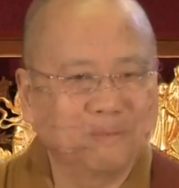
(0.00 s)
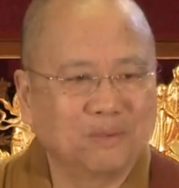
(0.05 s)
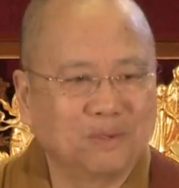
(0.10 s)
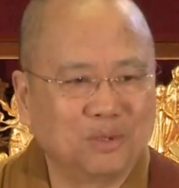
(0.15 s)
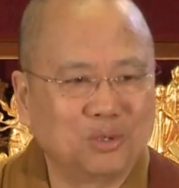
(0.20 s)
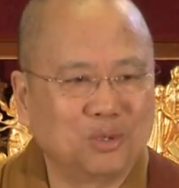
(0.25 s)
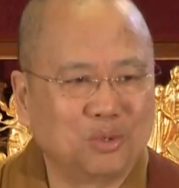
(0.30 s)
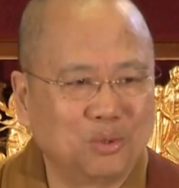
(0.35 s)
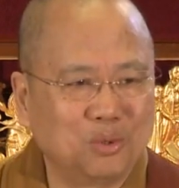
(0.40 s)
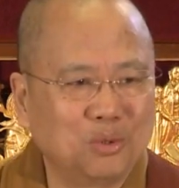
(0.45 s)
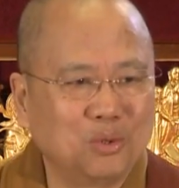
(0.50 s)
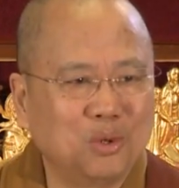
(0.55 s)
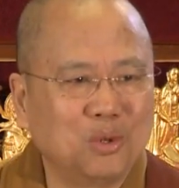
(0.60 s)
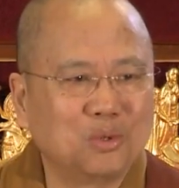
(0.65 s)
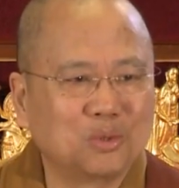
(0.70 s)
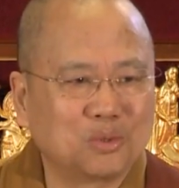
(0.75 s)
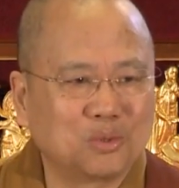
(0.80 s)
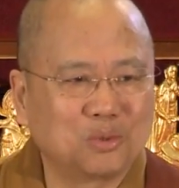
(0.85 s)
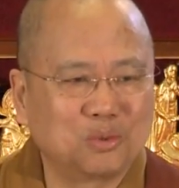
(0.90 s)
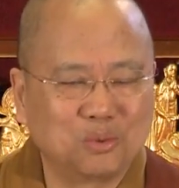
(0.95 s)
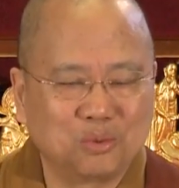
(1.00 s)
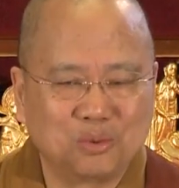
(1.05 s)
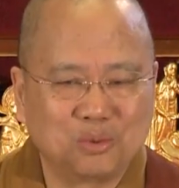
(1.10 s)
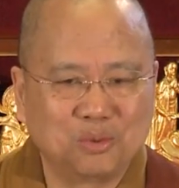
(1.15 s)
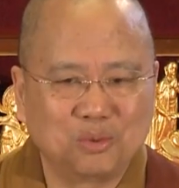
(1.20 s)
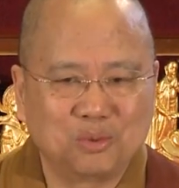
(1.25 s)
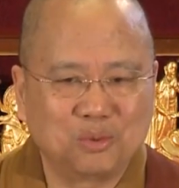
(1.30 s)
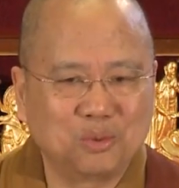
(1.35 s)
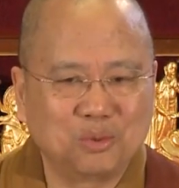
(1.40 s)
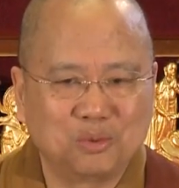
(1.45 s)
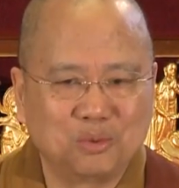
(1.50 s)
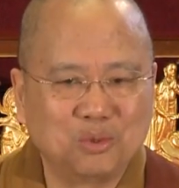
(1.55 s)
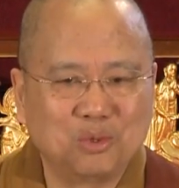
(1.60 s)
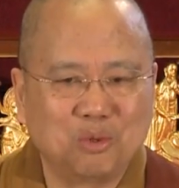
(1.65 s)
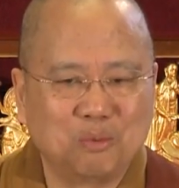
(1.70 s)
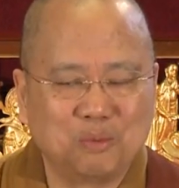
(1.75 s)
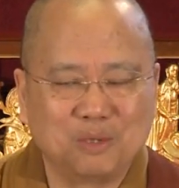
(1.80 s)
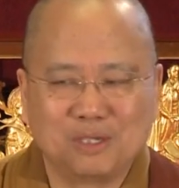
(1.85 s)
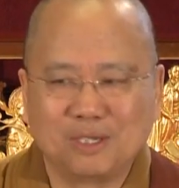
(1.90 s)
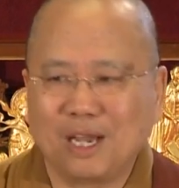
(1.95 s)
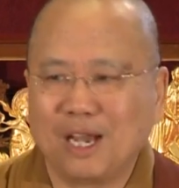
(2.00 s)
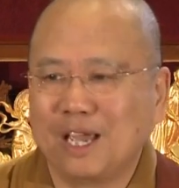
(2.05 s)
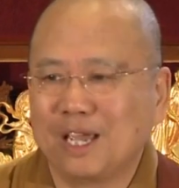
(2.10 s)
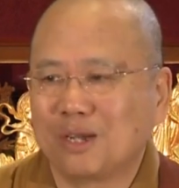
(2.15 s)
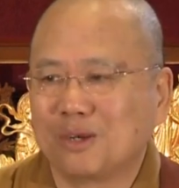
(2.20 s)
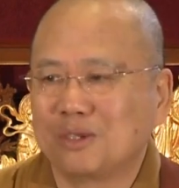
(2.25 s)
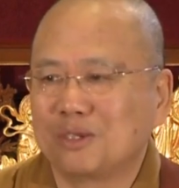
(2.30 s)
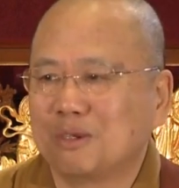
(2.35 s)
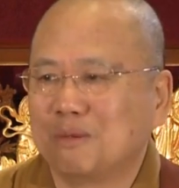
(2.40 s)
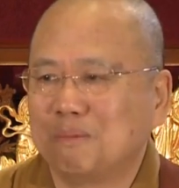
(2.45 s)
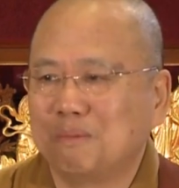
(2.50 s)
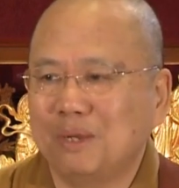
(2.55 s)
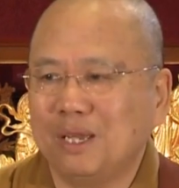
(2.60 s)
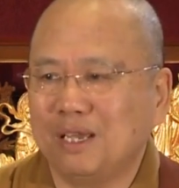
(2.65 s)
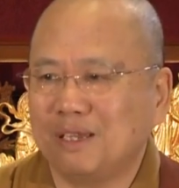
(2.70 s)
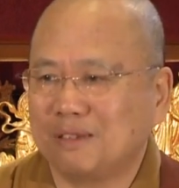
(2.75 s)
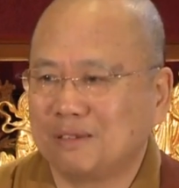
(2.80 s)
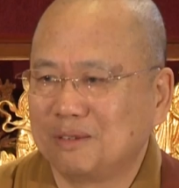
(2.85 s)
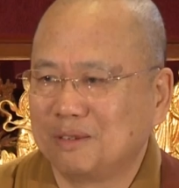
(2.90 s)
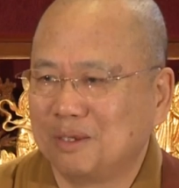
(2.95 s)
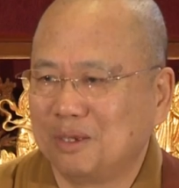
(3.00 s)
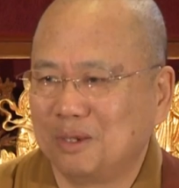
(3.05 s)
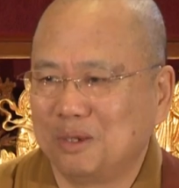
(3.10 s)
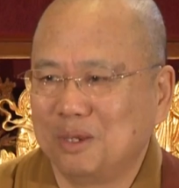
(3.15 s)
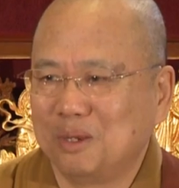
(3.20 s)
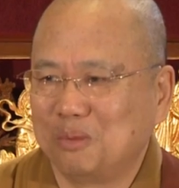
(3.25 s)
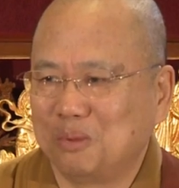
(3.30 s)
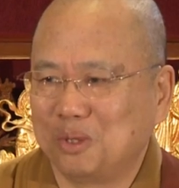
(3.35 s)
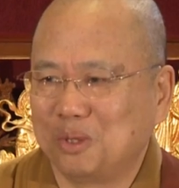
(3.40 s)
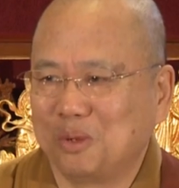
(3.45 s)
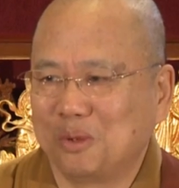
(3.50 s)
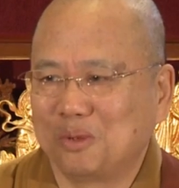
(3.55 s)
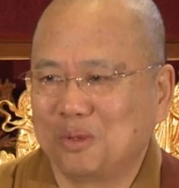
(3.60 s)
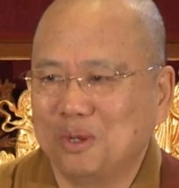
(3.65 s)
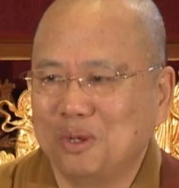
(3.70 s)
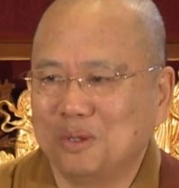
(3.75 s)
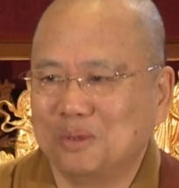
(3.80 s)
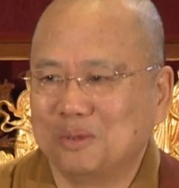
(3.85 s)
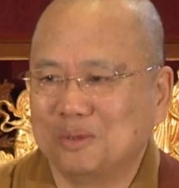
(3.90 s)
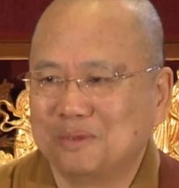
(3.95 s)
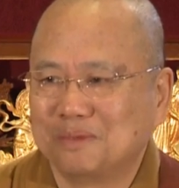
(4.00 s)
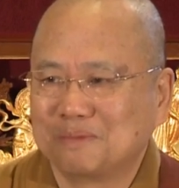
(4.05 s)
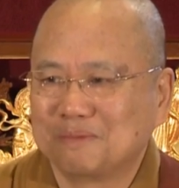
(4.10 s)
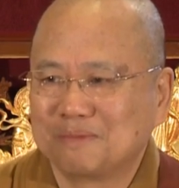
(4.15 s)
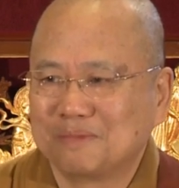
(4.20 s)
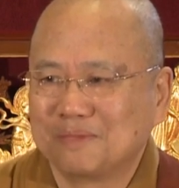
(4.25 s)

Who knows, you will be dying on your bed. We don't know.